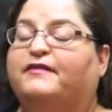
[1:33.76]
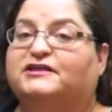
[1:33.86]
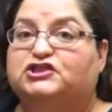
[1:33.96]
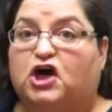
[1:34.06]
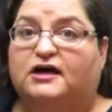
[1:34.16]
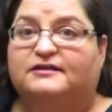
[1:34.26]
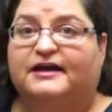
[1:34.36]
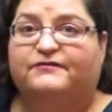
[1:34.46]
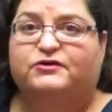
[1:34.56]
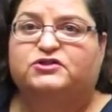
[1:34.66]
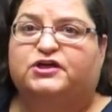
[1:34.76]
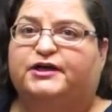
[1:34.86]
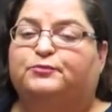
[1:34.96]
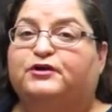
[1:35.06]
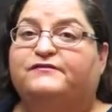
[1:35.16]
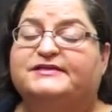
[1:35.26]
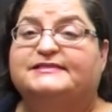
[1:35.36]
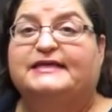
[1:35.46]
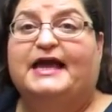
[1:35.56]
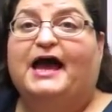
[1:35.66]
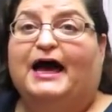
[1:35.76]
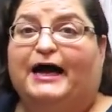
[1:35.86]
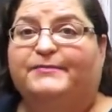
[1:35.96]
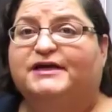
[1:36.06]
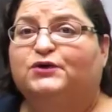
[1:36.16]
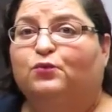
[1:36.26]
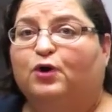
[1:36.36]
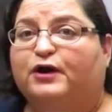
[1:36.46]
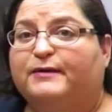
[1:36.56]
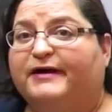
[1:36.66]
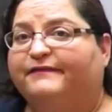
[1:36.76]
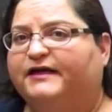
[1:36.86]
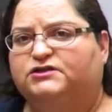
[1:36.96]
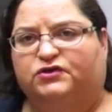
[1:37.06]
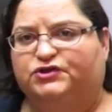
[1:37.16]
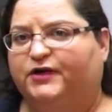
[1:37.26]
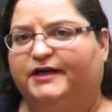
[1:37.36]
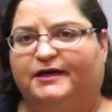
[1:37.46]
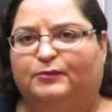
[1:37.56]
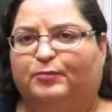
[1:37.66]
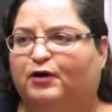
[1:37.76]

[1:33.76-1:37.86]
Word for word: all the chalk that I've used on it previously. I'm not going to worry about that. Don't try to get it